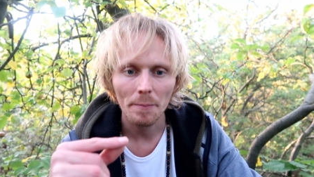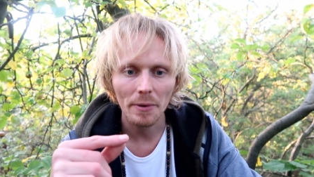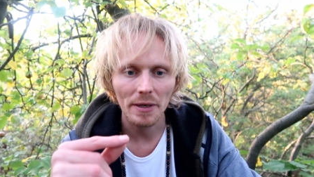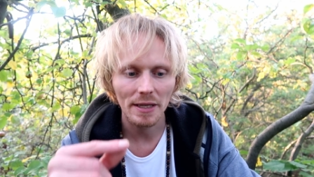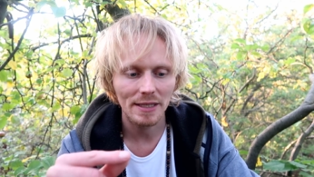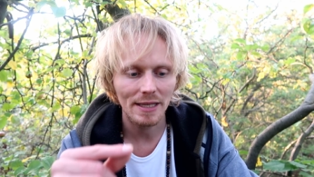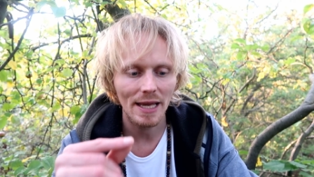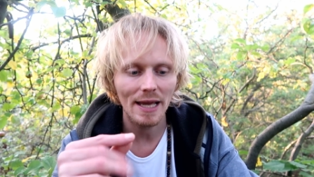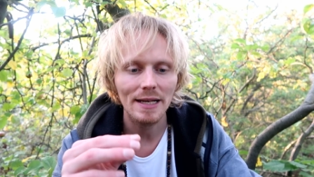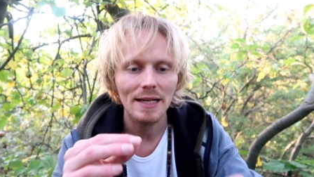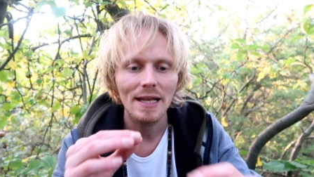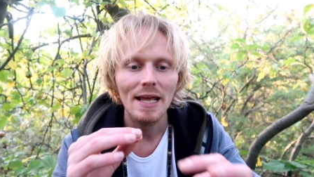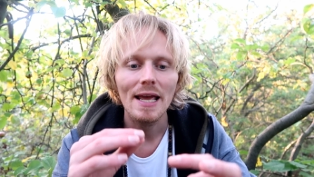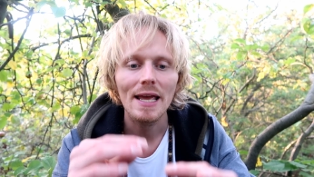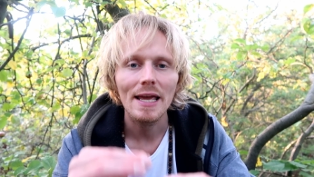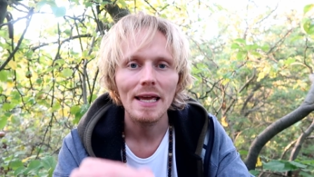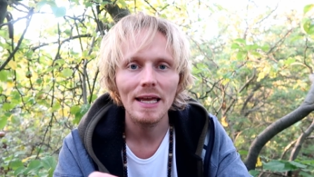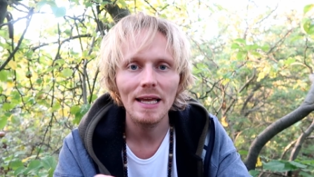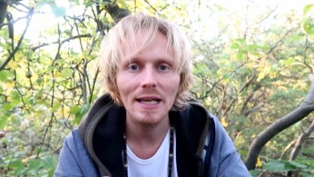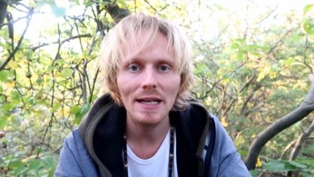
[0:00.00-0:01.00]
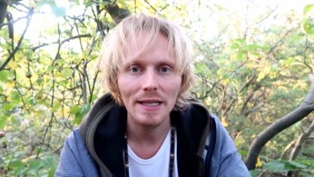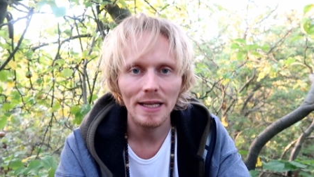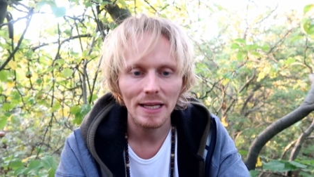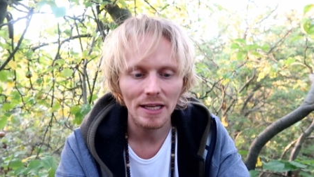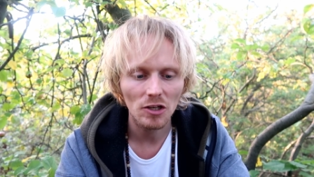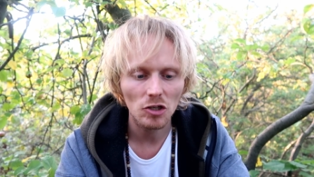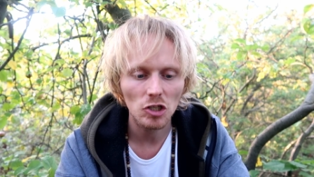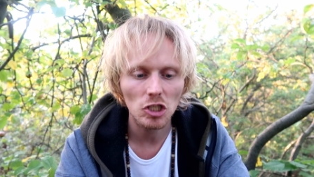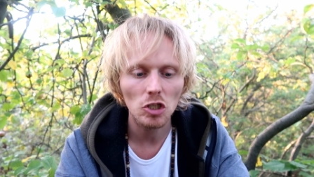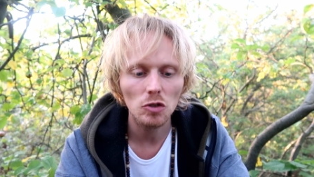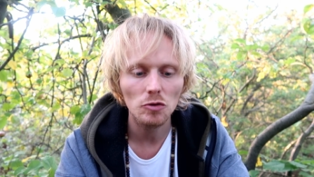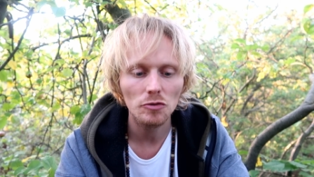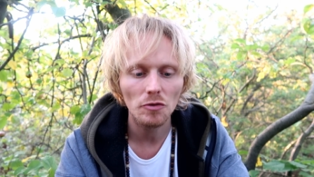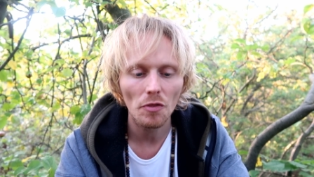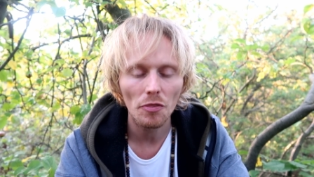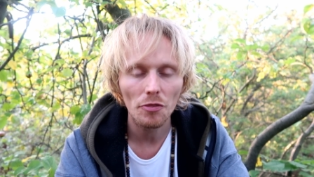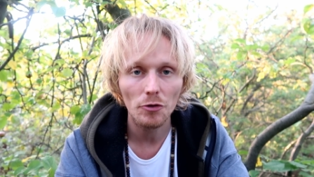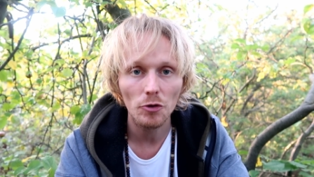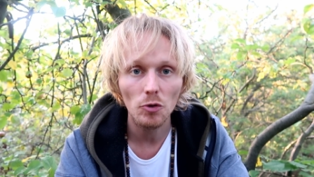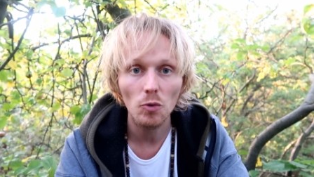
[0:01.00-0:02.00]
But again, healing goes
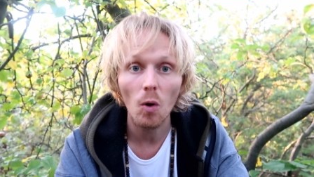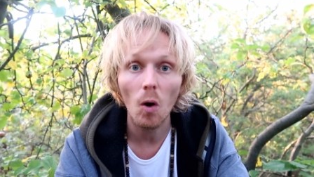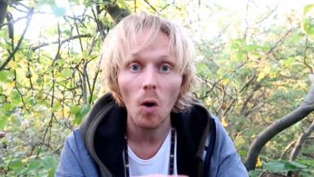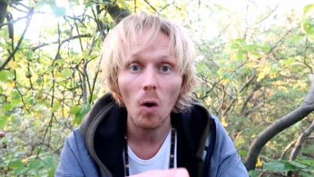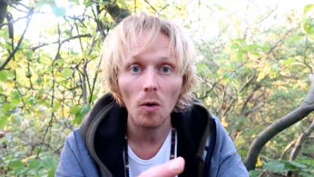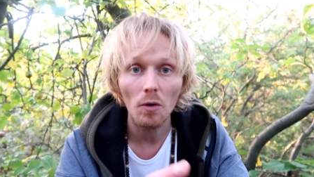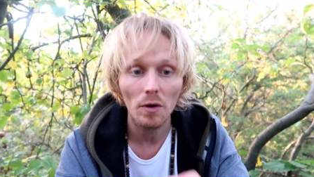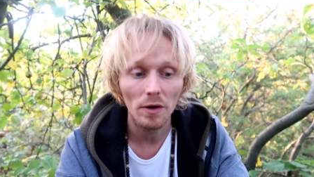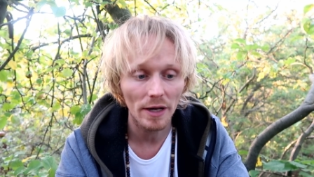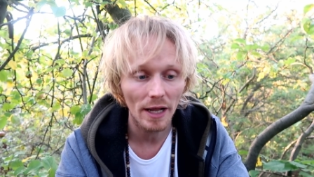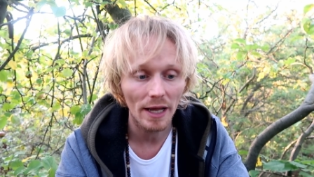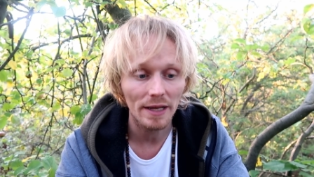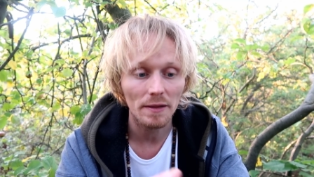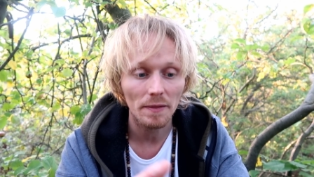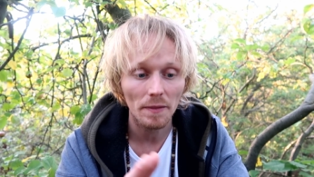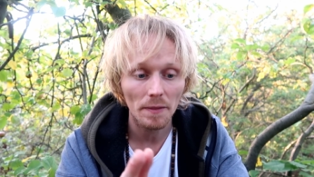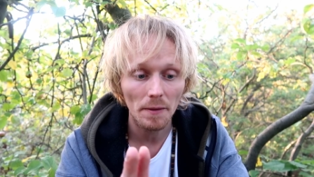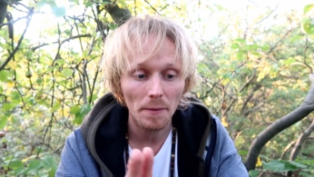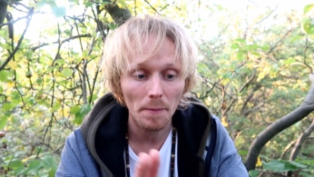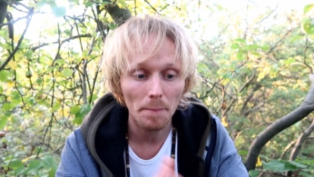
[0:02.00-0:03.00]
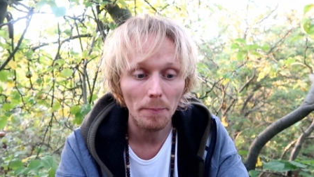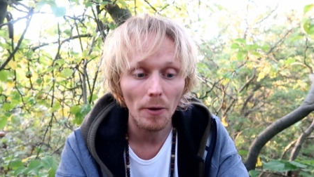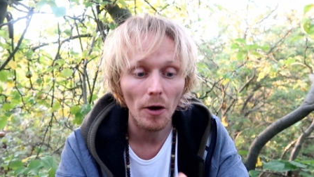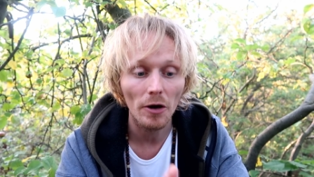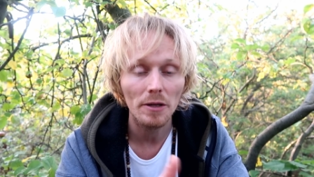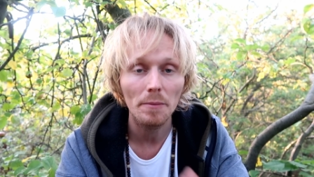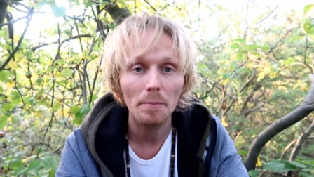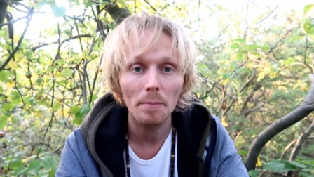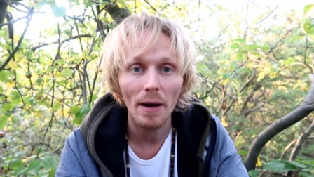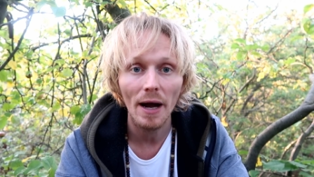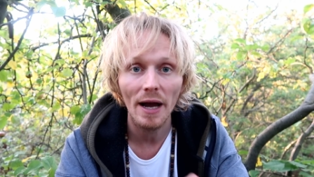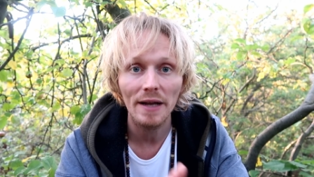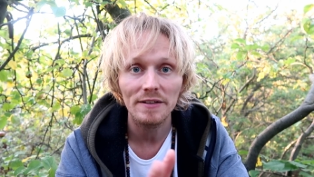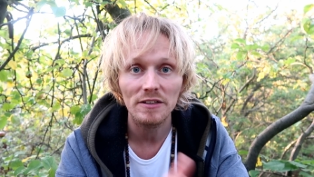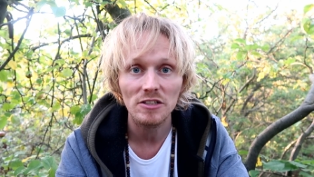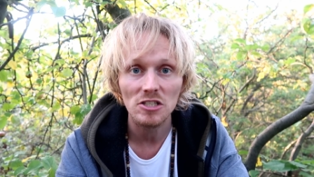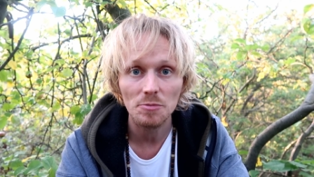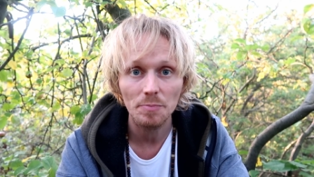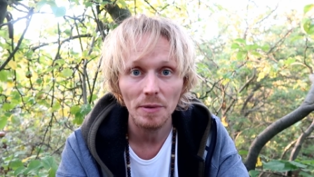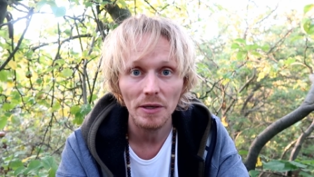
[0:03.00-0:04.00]
through all, like, body, mind,
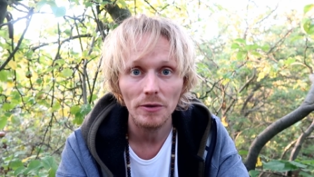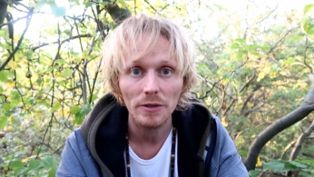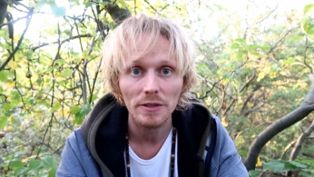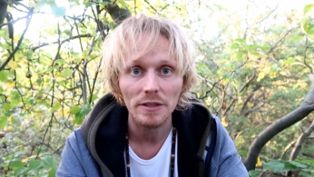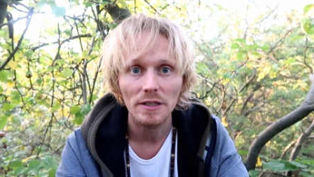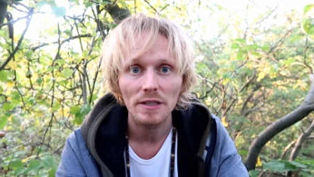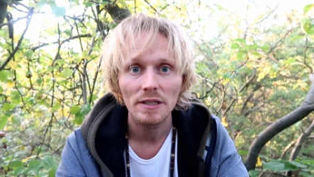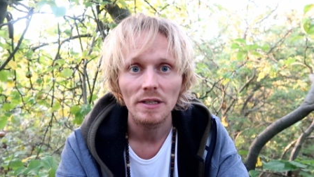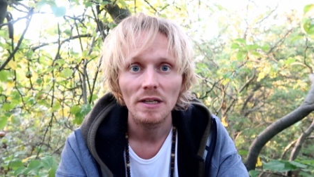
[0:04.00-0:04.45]
and spirit.